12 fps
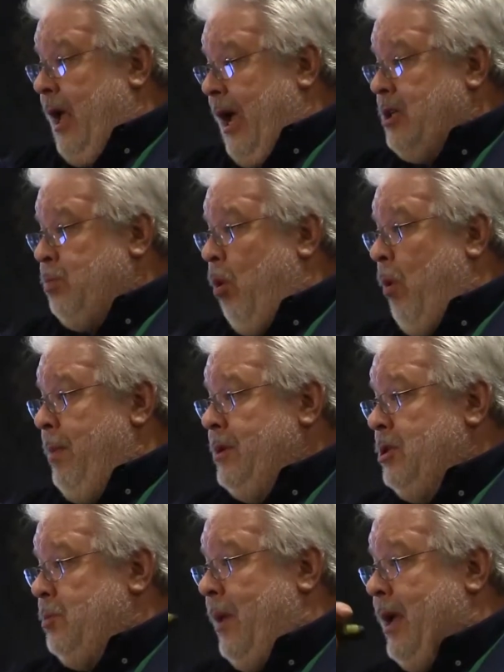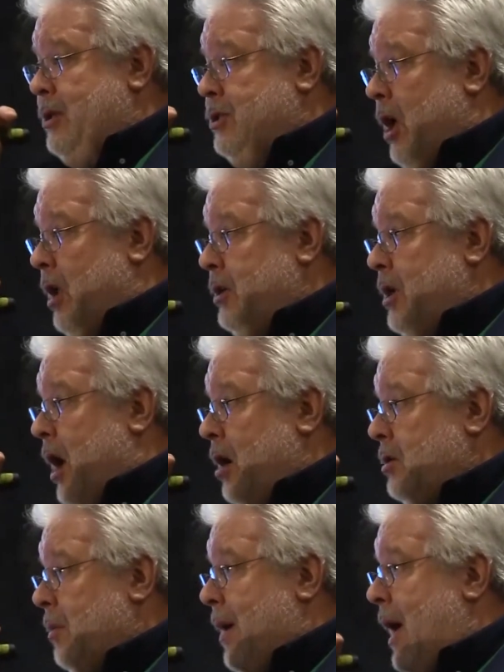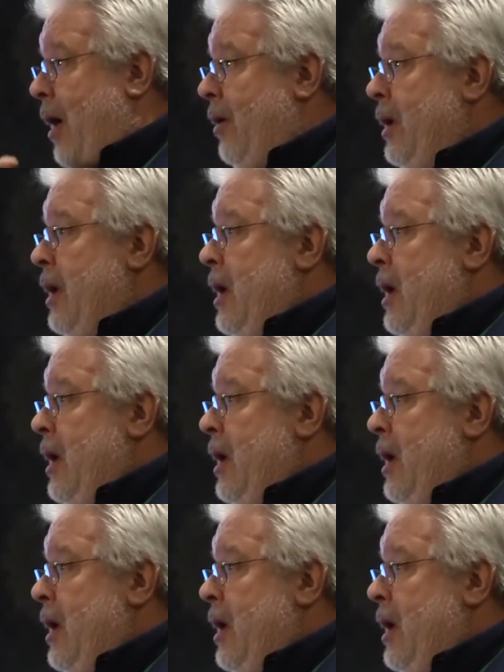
export business plan John talked about.